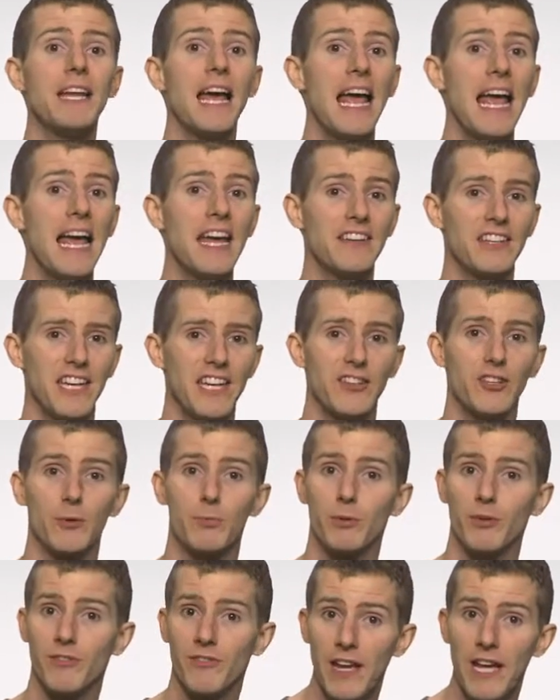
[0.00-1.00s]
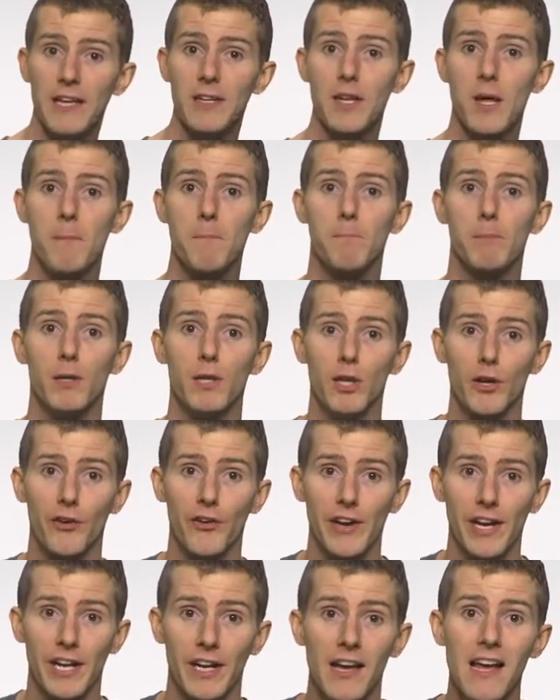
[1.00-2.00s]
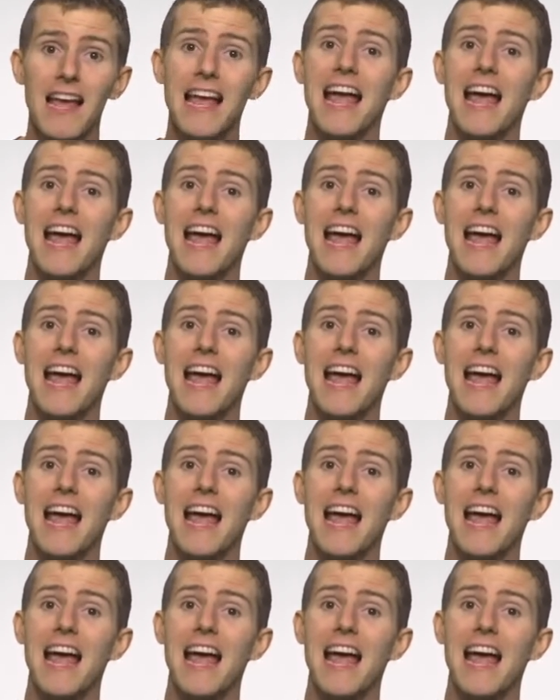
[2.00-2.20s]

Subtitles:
handy to prevent blurring.